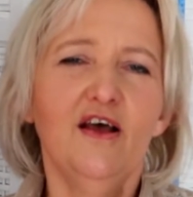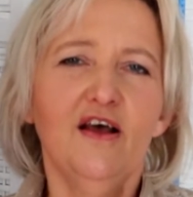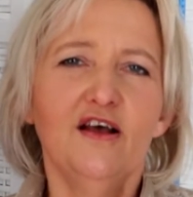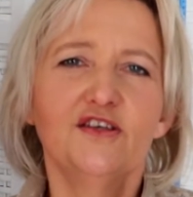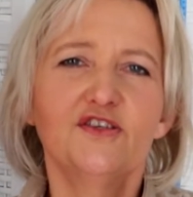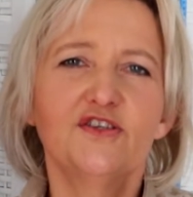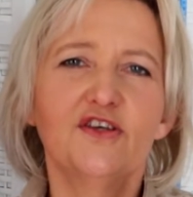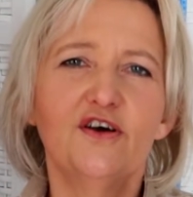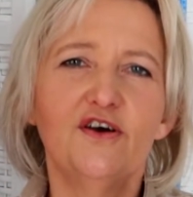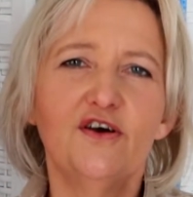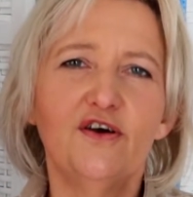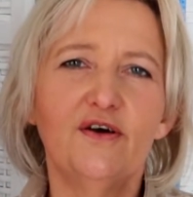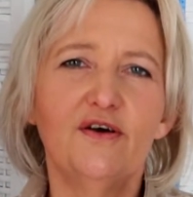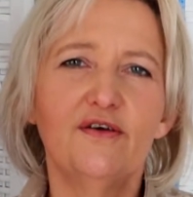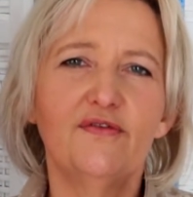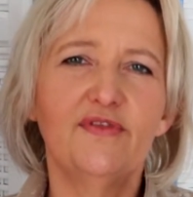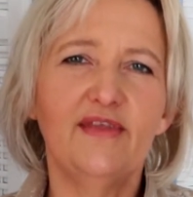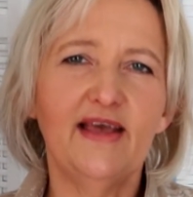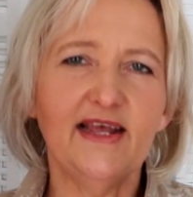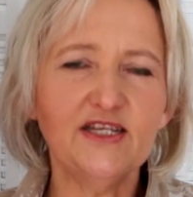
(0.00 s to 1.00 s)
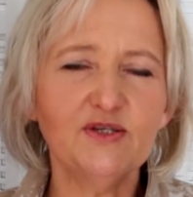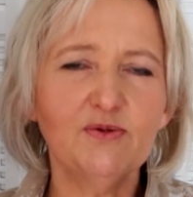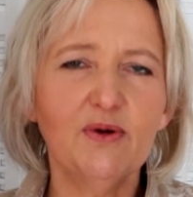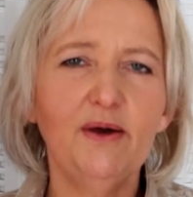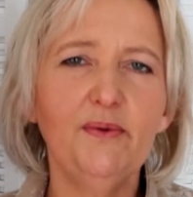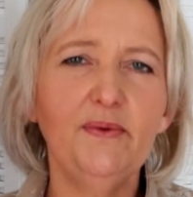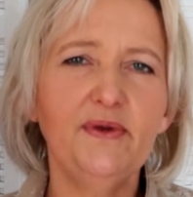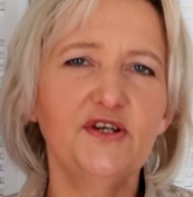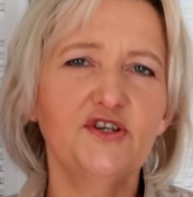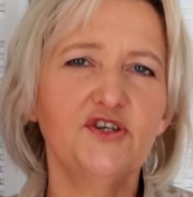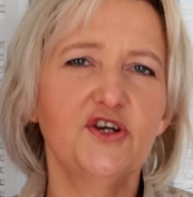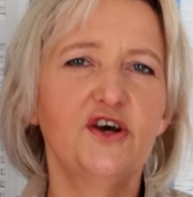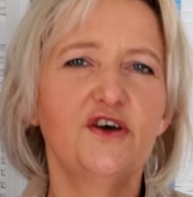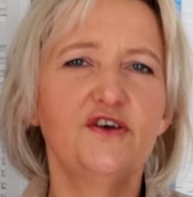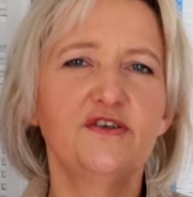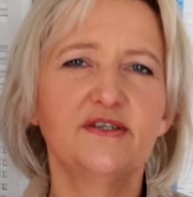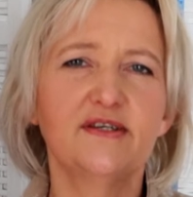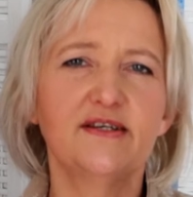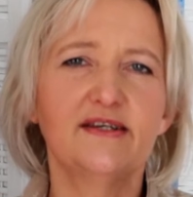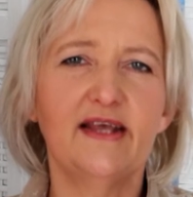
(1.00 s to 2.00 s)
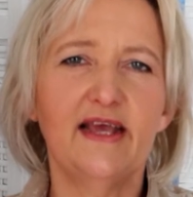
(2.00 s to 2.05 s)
So that's why we chose it.